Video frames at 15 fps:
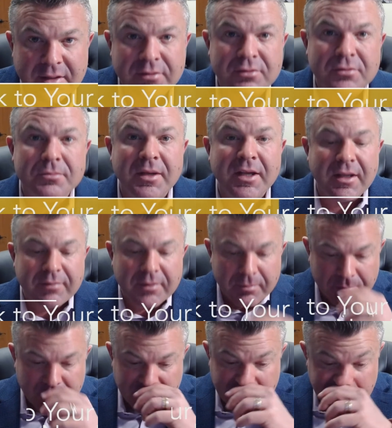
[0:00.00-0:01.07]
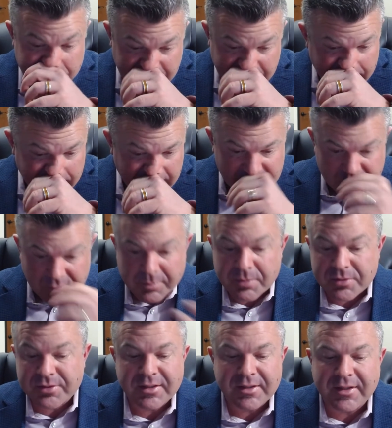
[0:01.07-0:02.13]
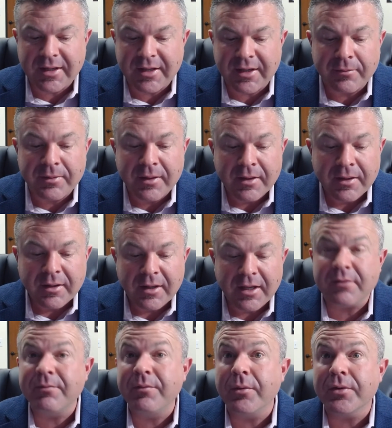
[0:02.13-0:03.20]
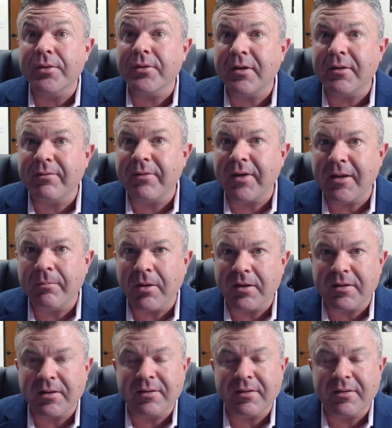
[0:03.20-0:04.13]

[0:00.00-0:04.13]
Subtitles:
Because you may even be better at 3% down at the 435 mark.